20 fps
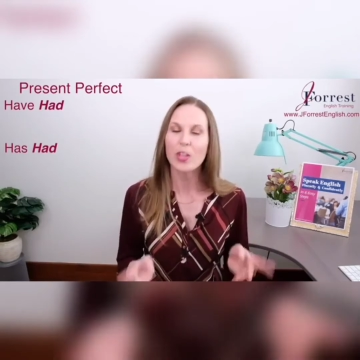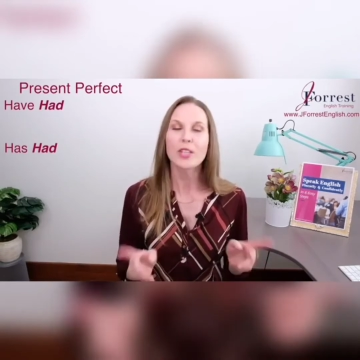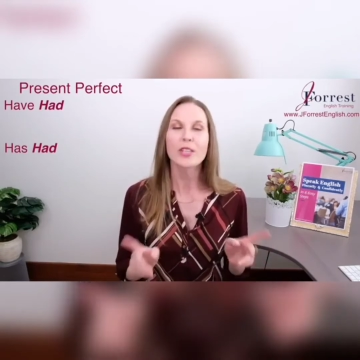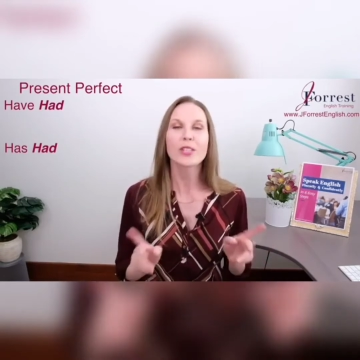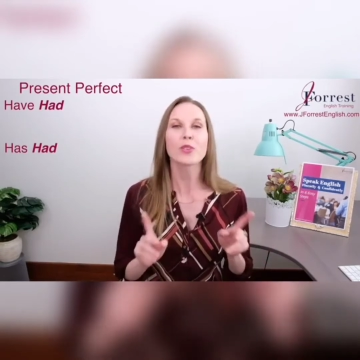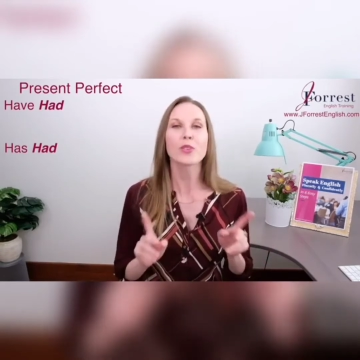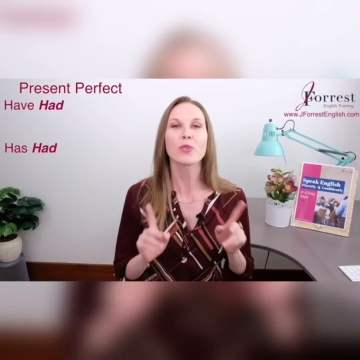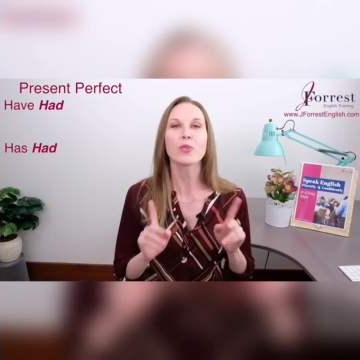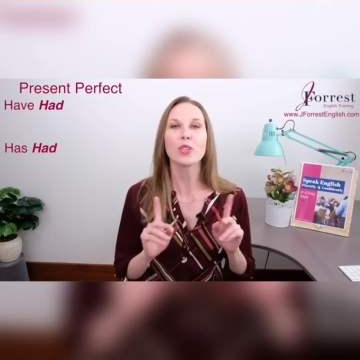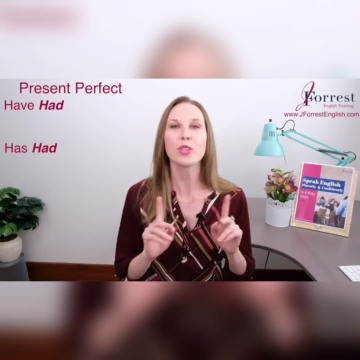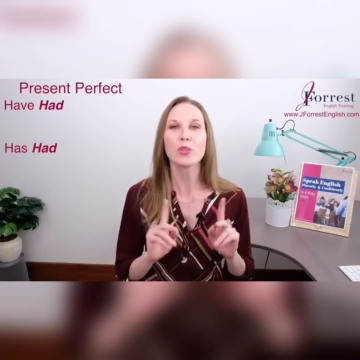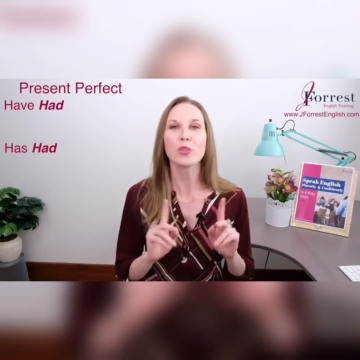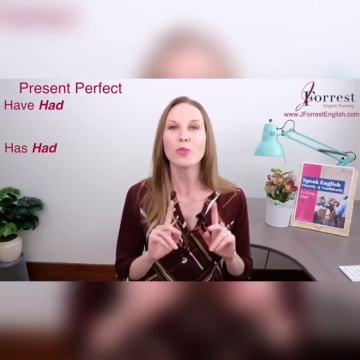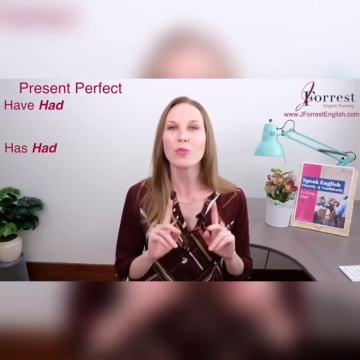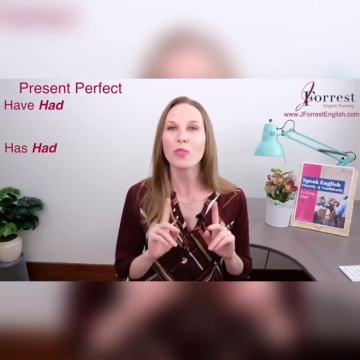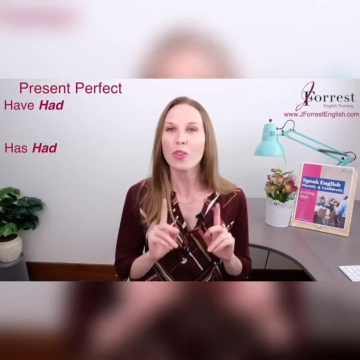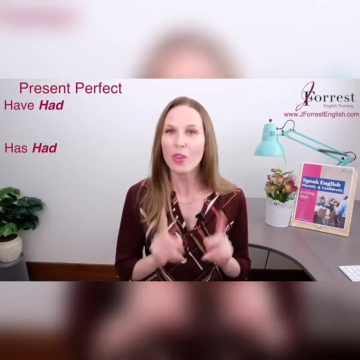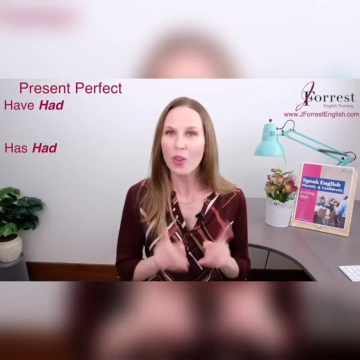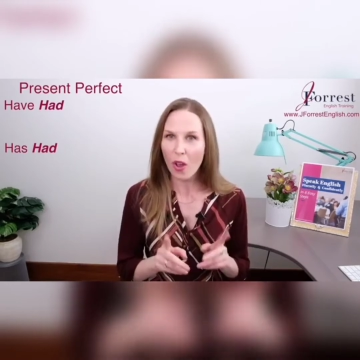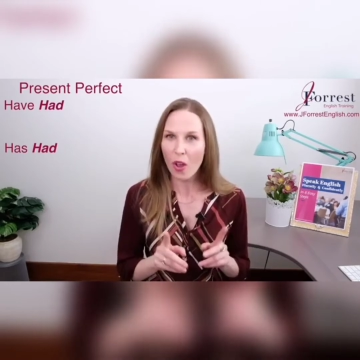So you
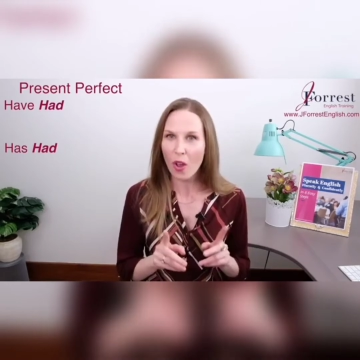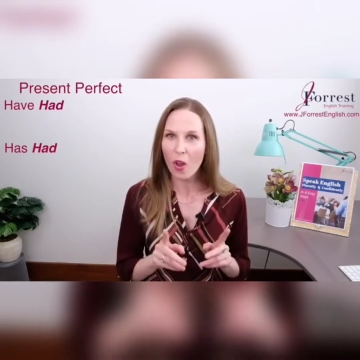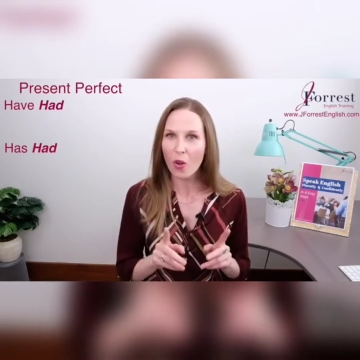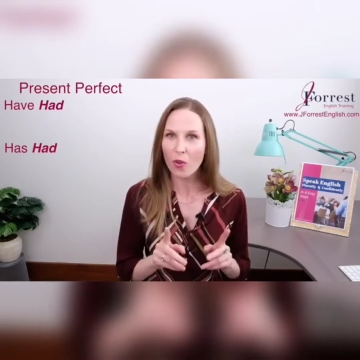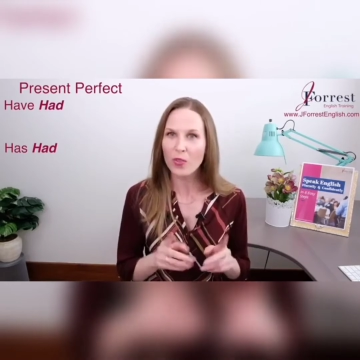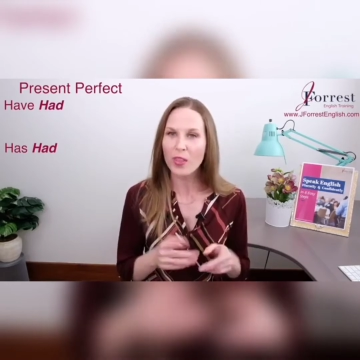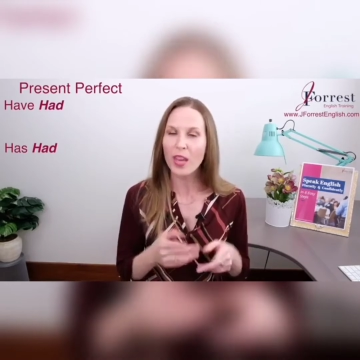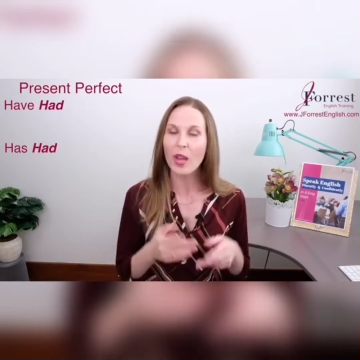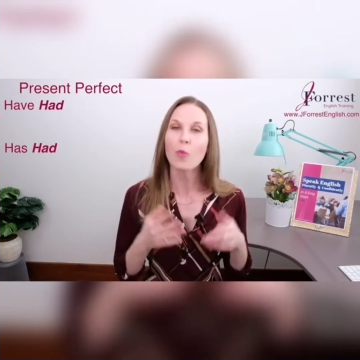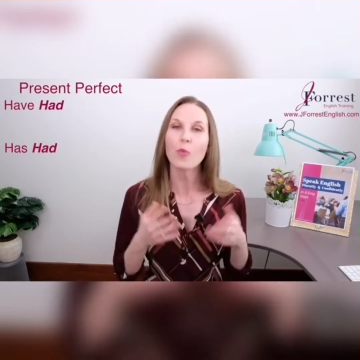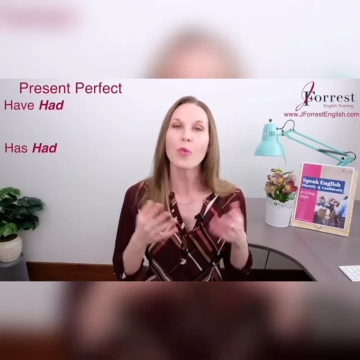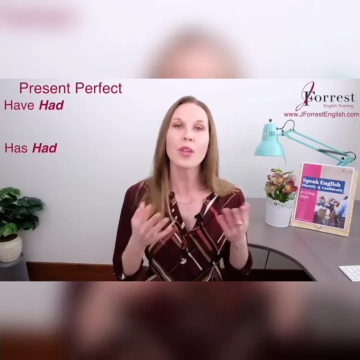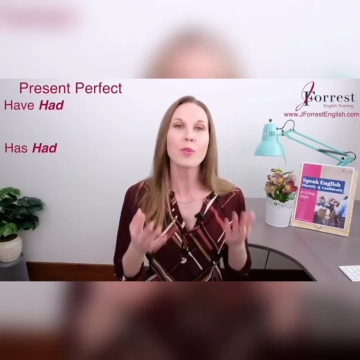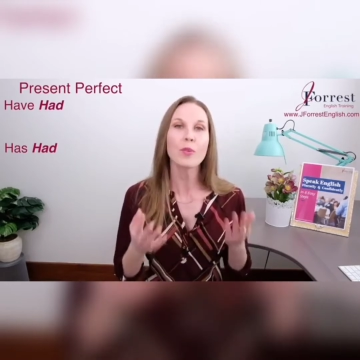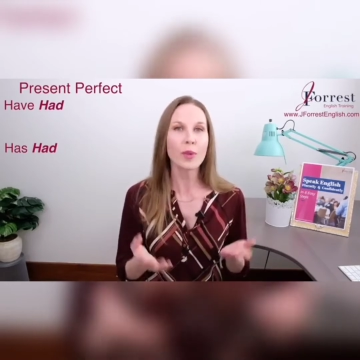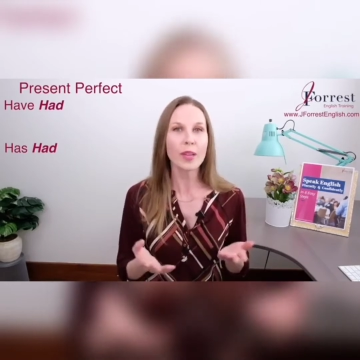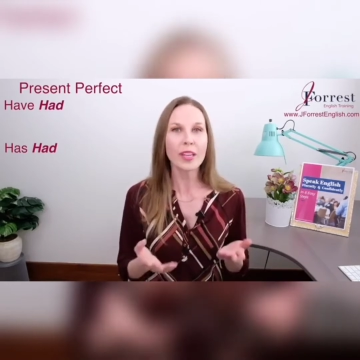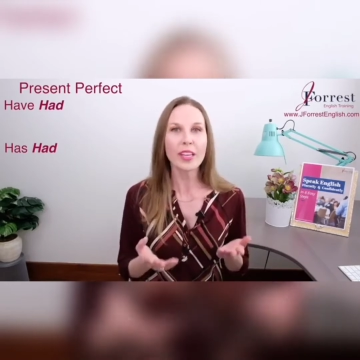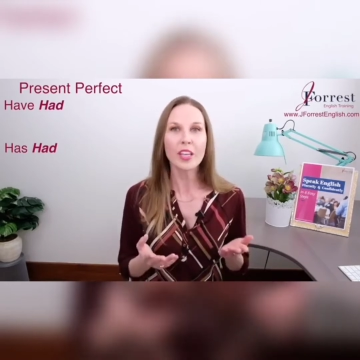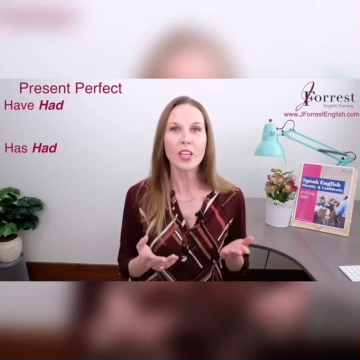know that we
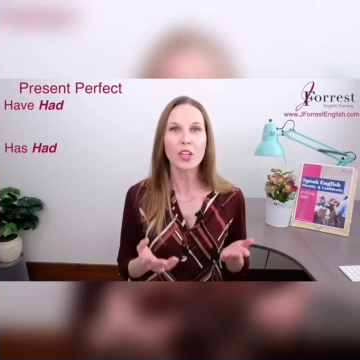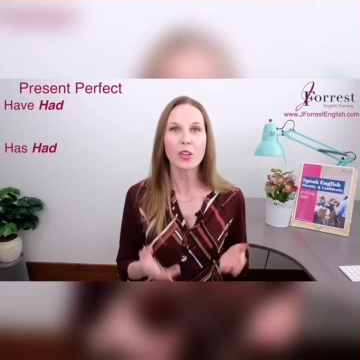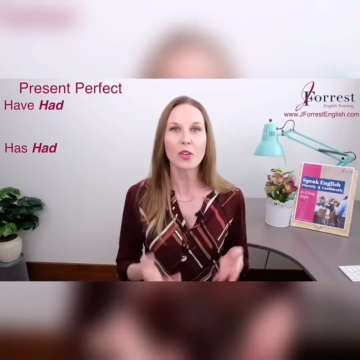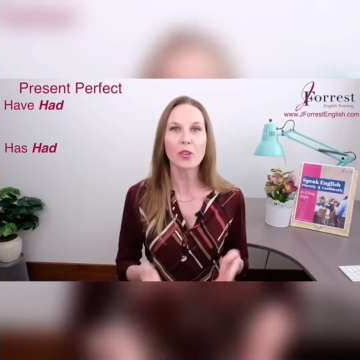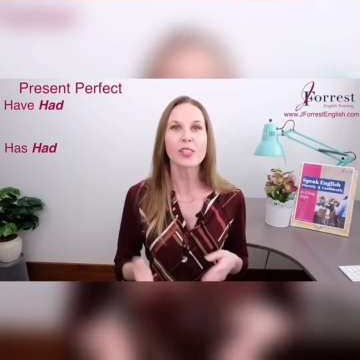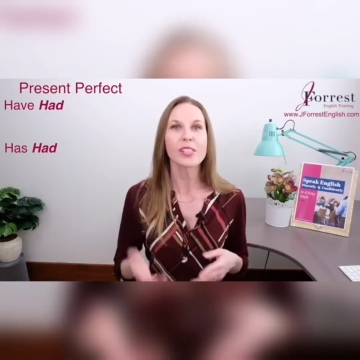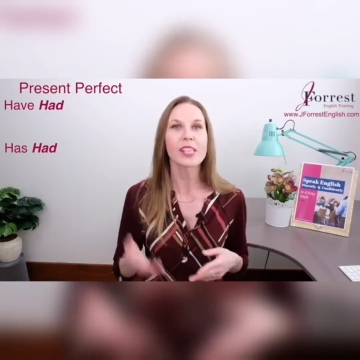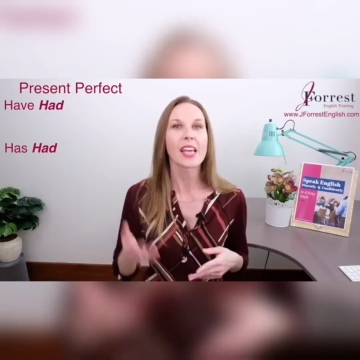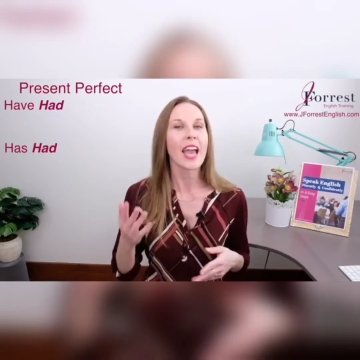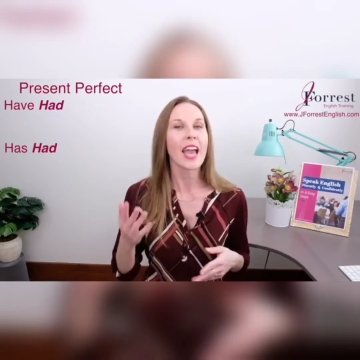would use